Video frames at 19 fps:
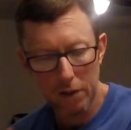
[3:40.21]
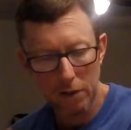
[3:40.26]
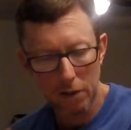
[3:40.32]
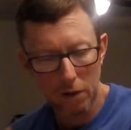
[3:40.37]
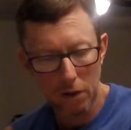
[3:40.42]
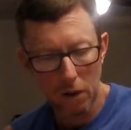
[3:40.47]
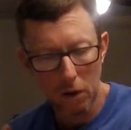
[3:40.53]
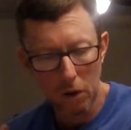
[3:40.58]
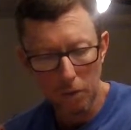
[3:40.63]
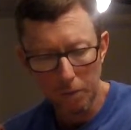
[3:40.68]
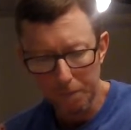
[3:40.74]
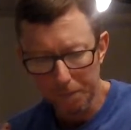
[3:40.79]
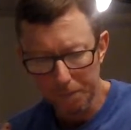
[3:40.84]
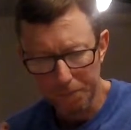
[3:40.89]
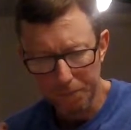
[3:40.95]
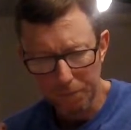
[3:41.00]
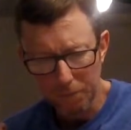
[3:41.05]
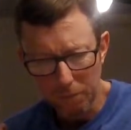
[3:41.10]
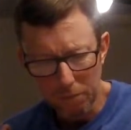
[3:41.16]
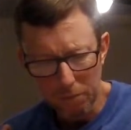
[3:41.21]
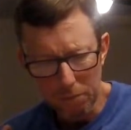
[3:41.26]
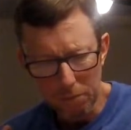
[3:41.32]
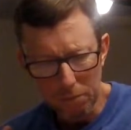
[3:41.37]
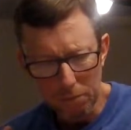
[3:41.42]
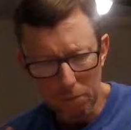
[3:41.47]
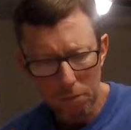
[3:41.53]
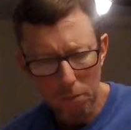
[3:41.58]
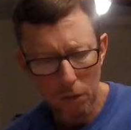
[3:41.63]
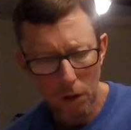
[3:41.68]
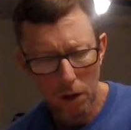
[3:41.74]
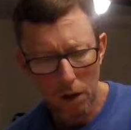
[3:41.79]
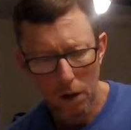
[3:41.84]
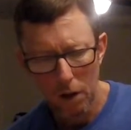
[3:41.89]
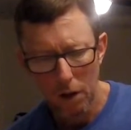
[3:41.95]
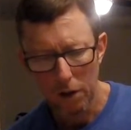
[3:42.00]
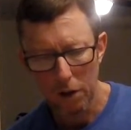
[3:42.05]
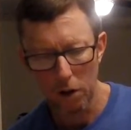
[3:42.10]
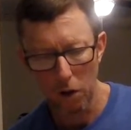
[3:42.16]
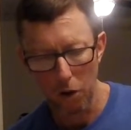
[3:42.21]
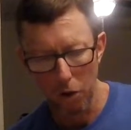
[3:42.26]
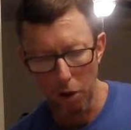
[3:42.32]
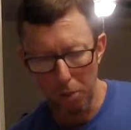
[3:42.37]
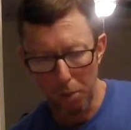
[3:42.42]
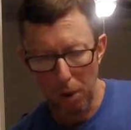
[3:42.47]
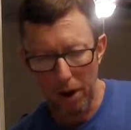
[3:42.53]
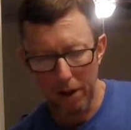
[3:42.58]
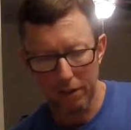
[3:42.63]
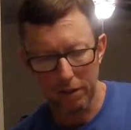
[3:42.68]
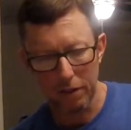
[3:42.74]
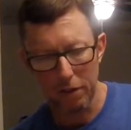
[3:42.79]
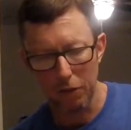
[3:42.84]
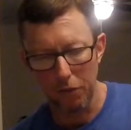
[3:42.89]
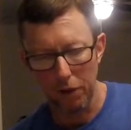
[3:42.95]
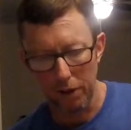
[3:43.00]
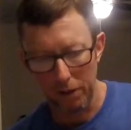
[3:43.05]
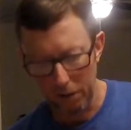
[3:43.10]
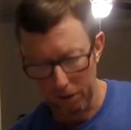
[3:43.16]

so their price of the